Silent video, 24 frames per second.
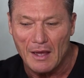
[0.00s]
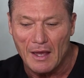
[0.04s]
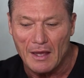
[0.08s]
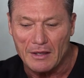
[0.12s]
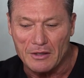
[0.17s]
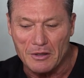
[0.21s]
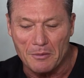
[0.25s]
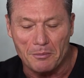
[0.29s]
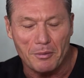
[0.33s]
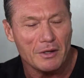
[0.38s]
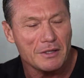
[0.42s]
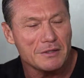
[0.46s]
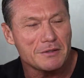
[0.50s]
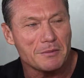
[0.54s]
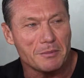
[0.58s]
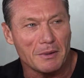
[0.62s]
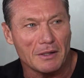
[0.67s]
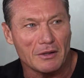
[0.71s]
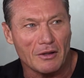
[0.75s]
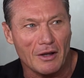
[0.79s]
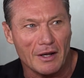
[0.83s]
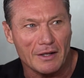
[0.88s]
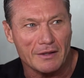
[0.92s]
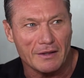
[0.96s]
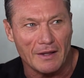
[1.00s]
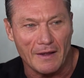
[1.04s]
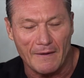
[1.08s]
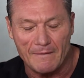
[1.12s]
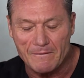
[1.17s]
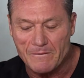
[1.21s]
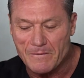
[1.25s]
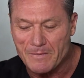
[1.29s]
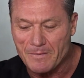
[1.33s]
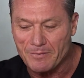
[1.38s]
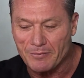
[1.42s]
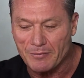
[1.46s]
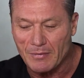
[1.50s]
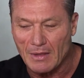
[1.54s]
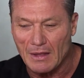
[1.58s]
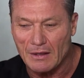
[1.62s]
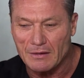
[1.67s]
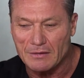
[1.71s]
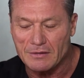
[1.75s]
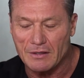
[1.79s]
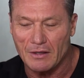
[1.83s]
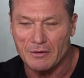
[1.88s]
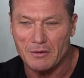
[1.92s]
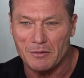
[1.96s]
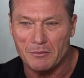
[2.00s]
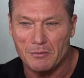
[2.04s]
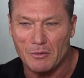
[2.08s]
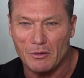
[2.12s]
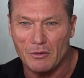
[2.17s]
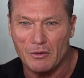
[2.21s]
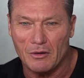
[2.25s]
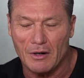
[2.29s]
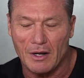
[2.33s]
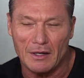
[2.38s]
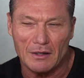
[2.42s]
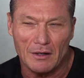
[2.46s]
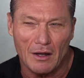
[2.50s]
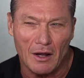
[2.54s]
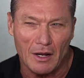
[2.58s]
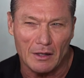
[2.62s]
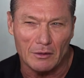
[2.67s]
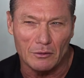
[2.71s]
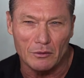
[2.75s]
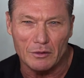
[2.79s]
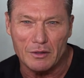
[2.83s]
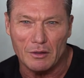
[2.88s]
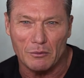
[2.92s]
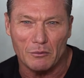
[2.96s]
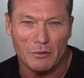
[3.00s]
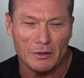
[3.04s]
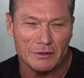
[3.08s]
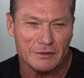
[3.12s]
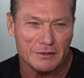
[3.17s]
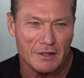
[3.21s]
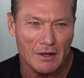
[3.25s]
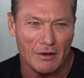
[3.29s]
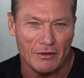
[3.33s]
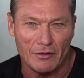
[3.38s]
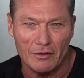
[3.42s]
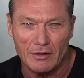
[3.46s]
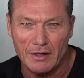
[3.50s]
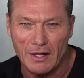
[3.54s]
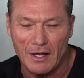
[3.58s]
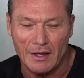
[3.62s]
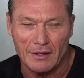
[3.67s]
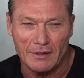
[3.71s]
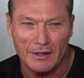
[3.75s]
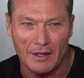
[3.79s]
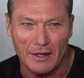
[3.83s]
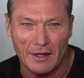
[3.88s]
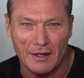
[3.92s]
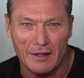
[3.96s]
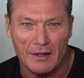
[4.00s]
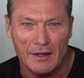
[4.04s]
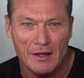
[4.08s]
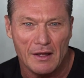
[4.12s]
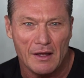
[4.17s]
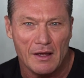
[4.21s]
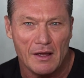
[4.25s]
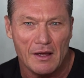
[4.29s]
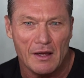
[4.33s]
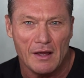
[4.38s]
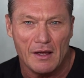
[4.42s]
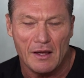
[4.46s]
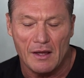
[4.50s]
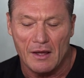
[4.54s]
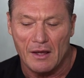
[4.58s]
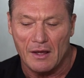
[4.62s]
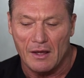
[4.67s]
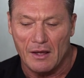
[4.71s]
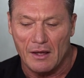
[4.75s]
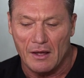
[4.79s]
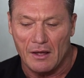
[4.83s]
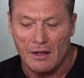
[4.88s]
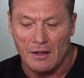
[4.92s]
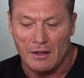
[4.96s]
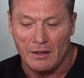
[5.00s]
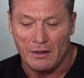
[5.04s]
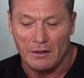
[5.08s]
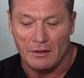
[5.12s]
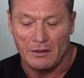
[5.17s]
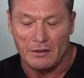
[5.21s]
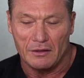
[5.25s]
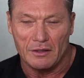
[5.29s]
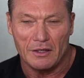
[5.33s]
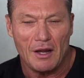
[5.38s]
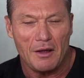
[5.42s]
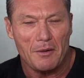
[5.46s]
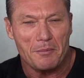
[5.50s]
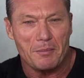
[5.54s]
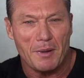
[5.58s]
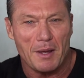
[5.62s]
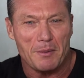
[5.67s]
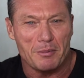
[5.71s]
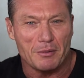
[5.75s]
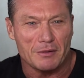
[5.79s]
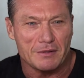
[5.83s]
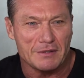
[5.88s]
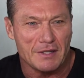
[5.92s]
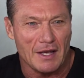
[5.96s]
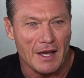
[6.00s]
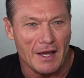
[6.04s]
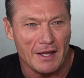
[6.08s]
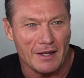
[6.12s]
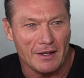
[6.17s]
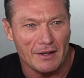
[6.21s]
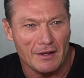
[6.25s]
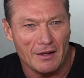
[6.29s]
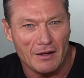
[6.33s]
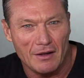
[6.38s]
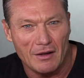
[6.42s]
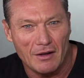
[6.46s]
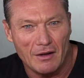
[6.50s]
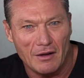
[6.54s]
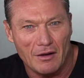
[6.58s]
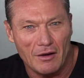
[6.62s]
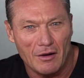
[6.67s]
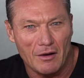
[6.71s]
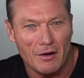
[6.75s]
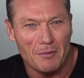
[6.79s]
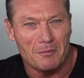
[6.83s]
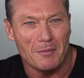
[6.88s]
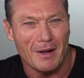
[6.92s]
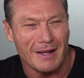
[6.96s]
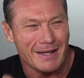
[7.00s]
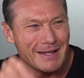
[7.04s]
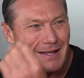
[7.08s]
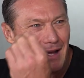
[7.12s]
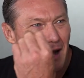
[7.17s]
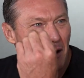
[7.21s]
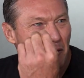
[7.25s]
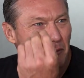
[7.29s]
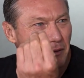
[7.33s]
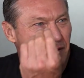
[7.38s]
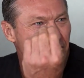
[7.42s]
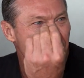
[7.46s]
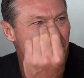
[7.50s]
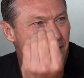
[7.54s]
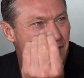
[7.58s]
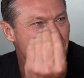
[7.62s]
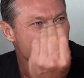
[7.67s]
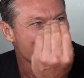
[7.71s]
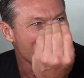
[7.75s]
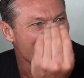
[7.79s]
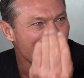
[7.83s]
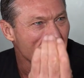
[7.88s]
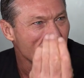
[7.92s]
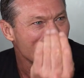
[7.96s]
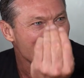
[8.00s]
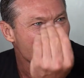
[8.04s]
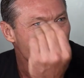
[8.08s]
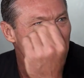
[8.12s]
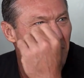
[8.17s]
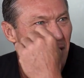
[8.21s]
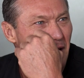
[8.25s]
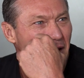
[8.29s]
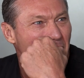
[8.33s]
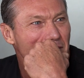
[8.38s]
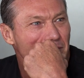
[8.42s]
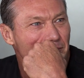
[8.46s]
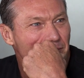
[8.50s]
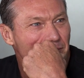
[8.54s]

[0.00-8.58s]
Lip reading: Your body's a bit like that. So the more I look at what's going on out there, you know, people say, oh, my gut was just telling me.